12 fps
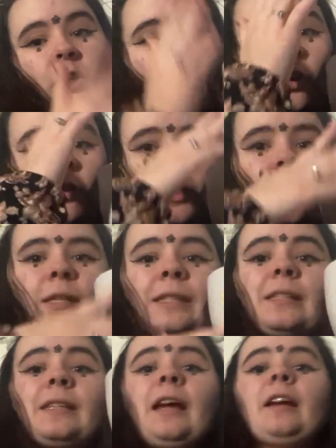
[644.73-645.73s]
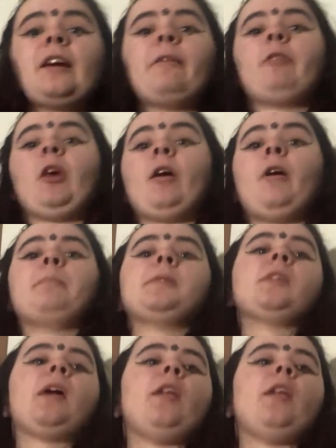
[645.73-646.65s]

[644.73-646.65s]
you know, the ecstatic of the cups